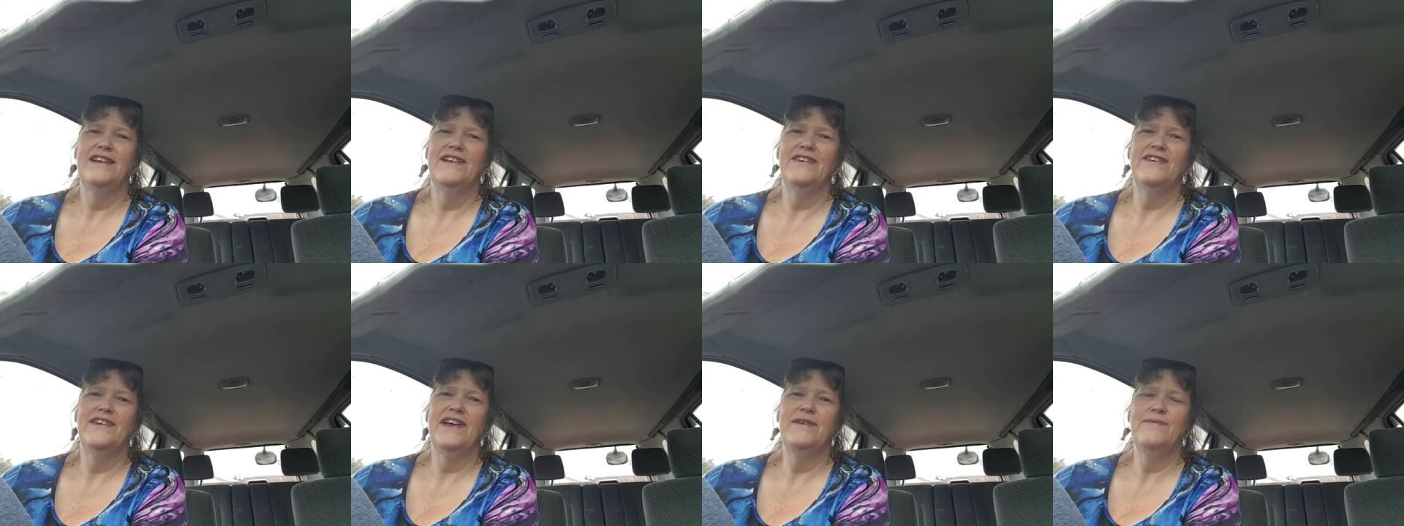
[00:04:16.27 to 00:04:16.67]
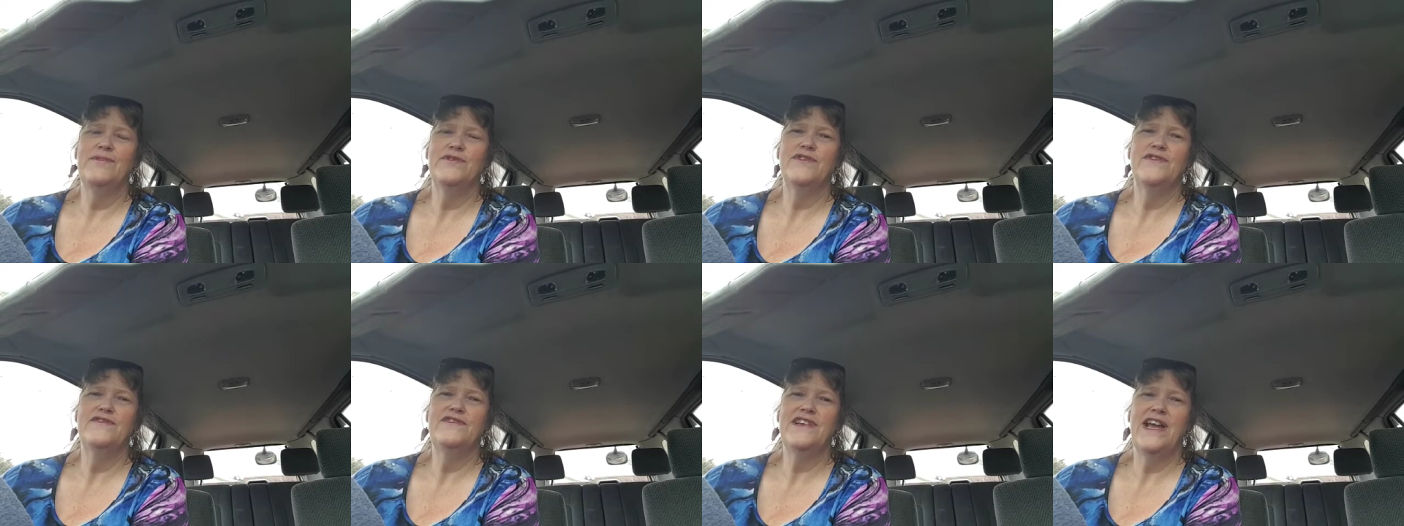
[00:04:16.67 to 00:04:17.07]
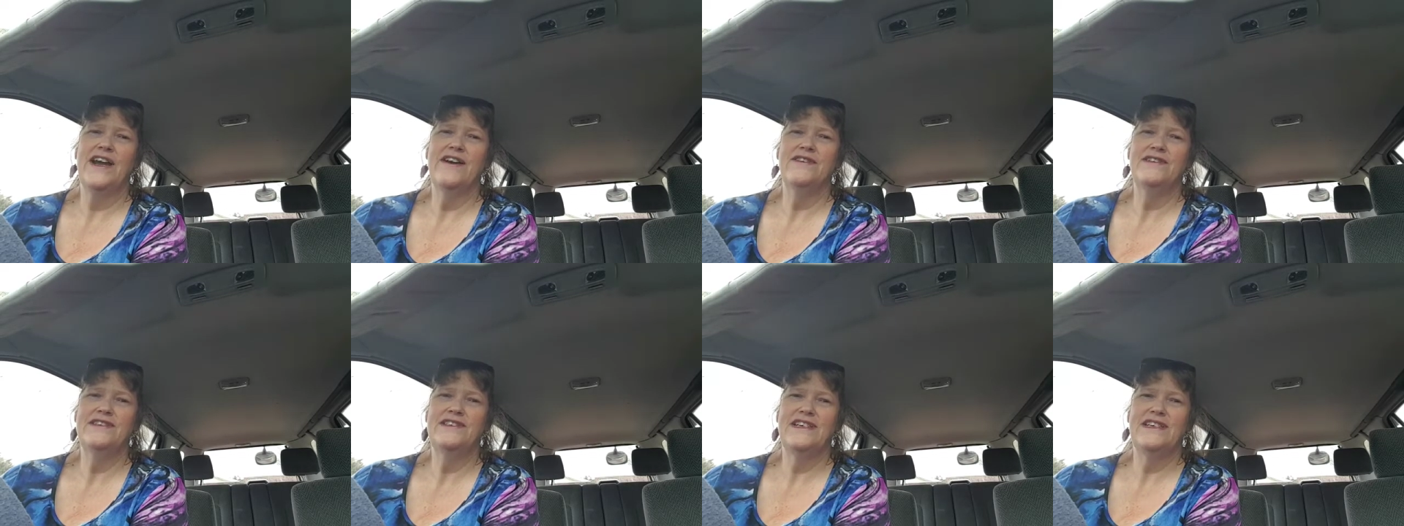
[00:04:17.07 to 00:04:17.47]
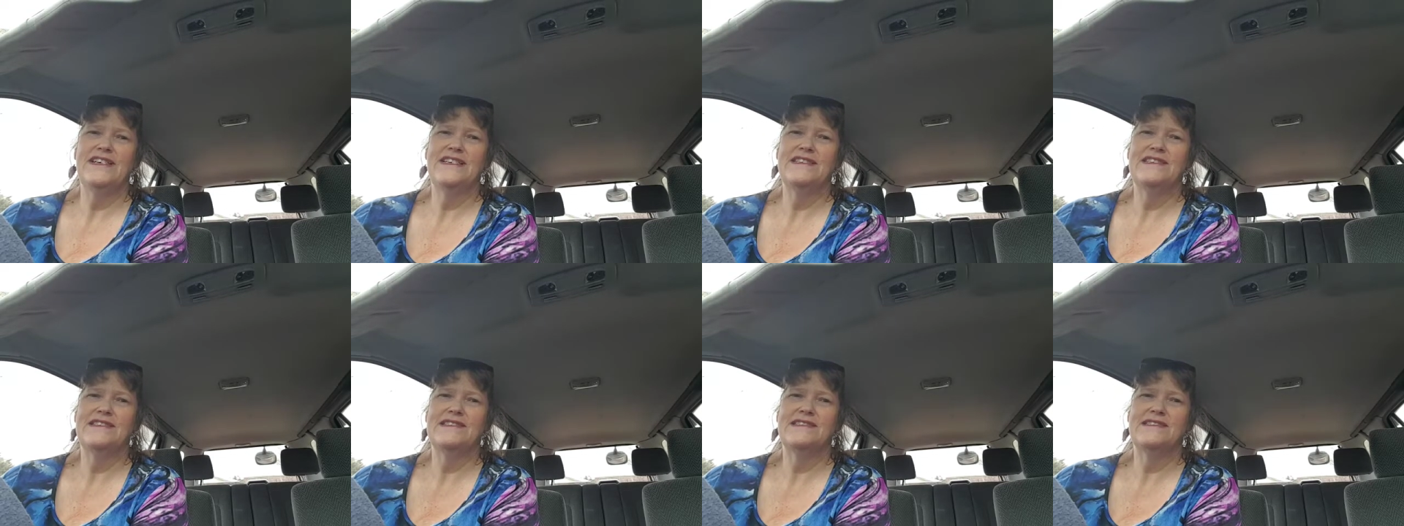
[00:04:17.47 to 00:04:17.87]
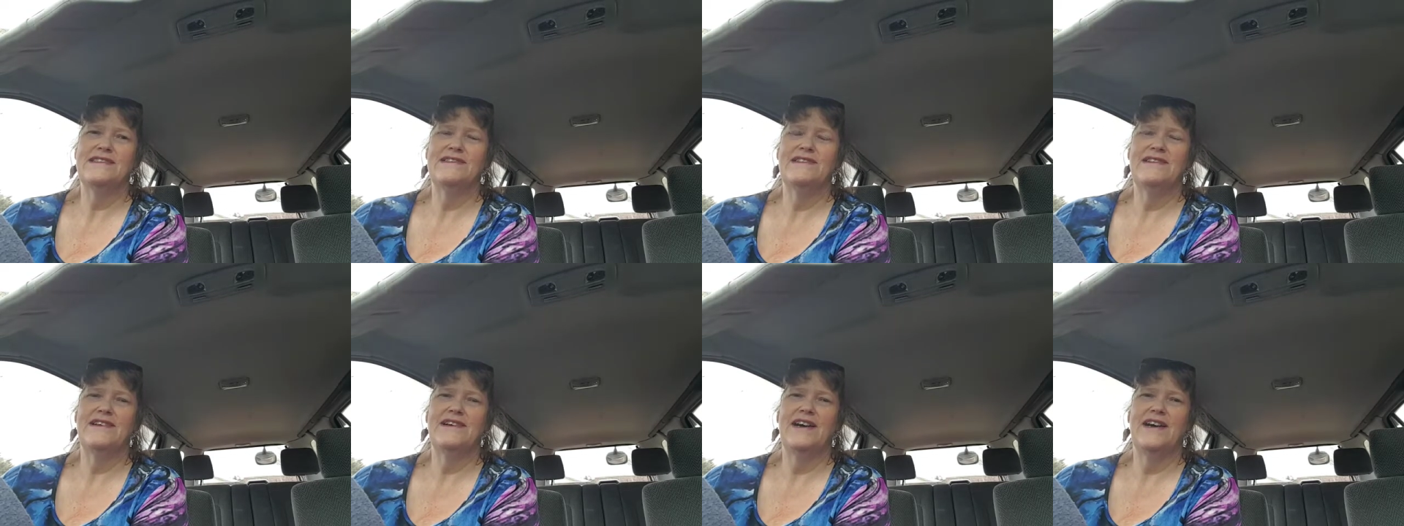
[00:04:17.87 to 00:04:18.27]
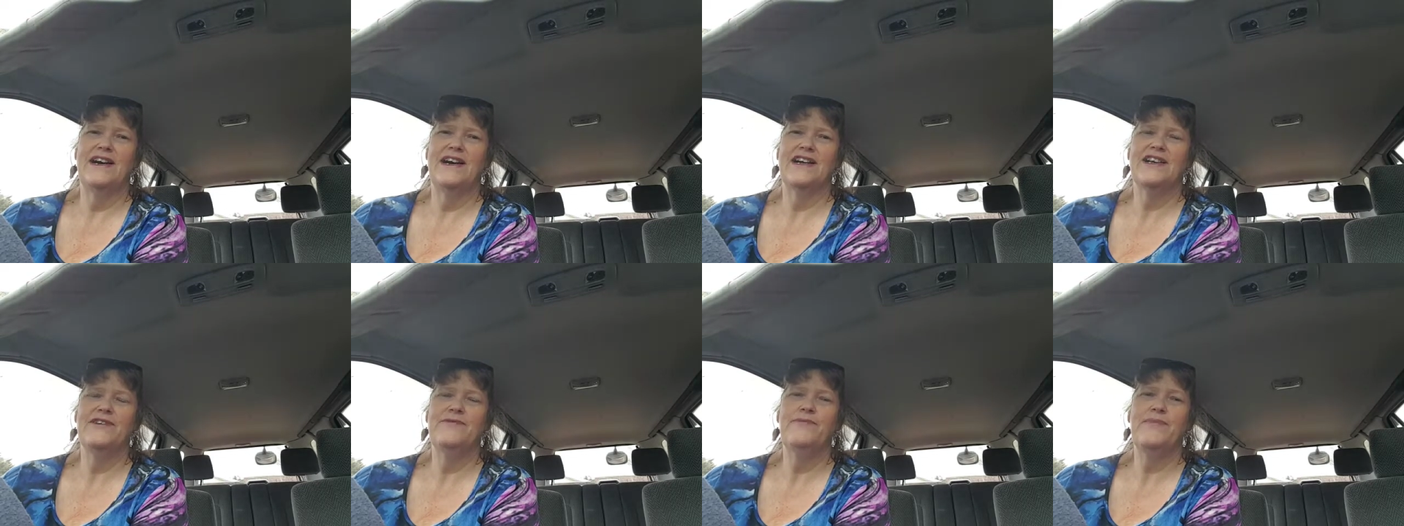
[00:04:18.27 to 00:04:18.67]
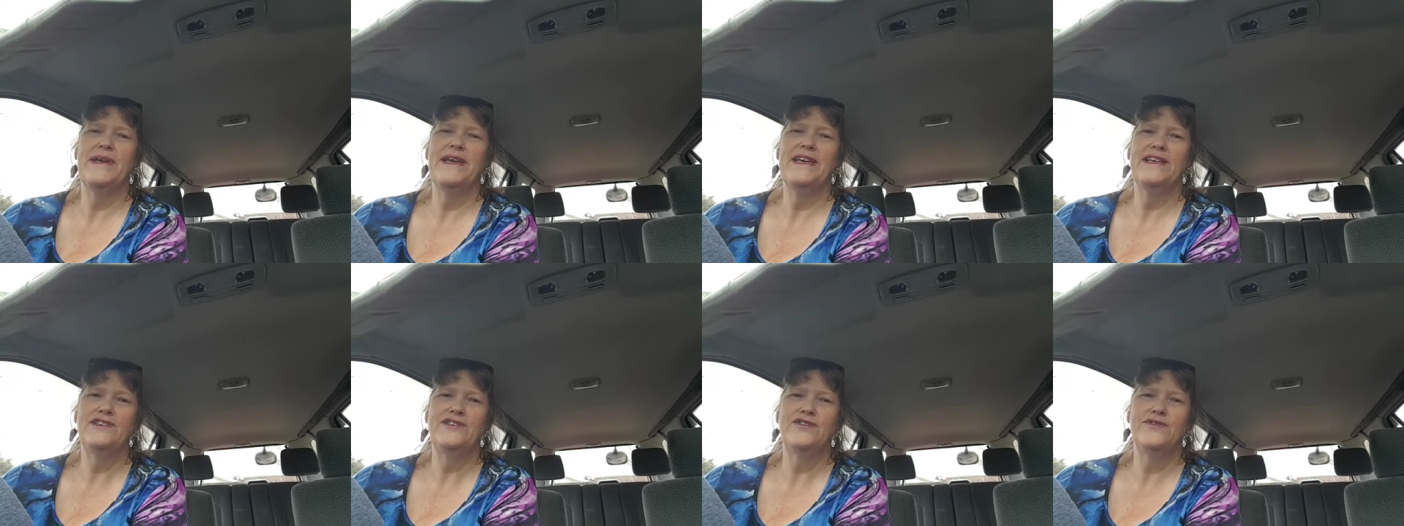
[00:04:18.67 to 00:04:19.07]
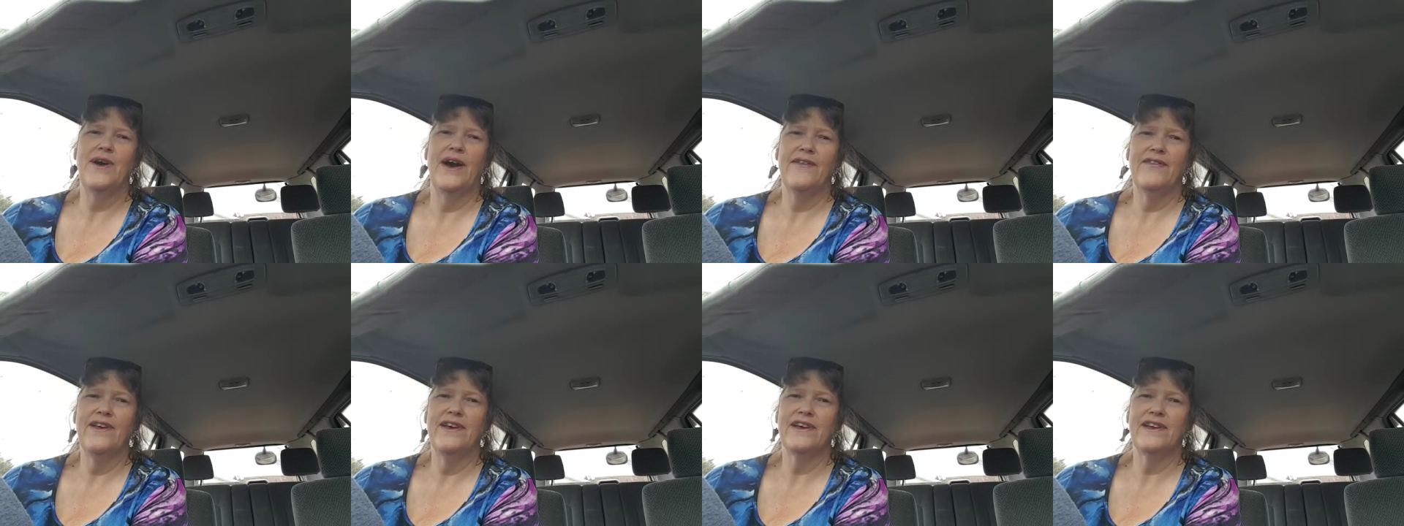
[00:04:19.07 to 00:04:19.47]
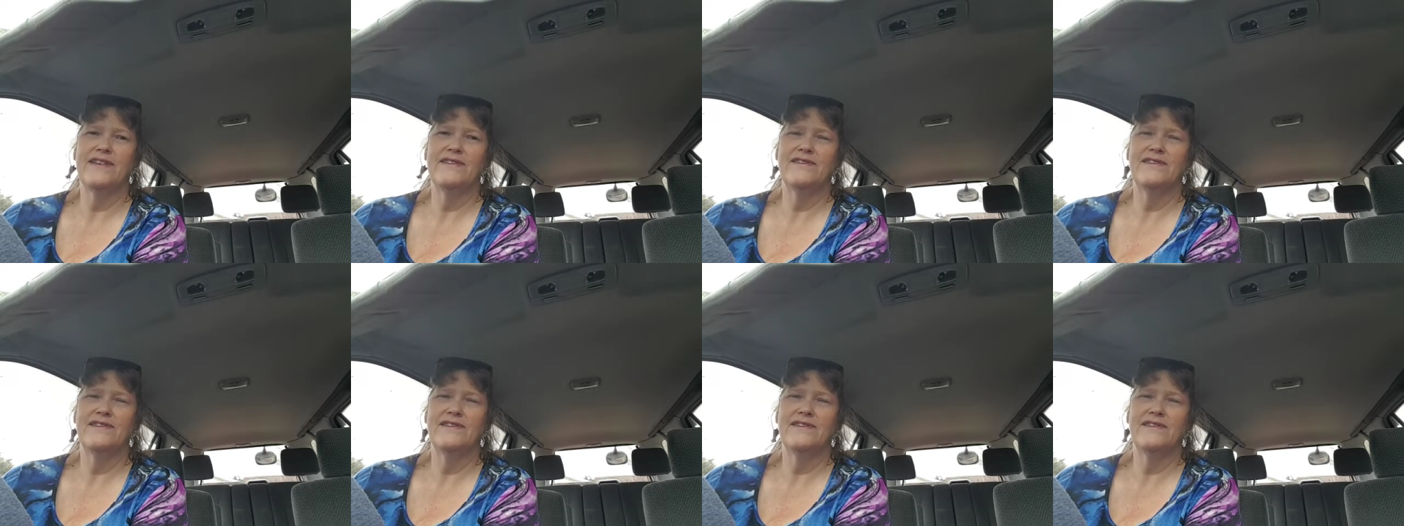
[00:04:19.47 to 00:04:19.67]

number of charities compared to other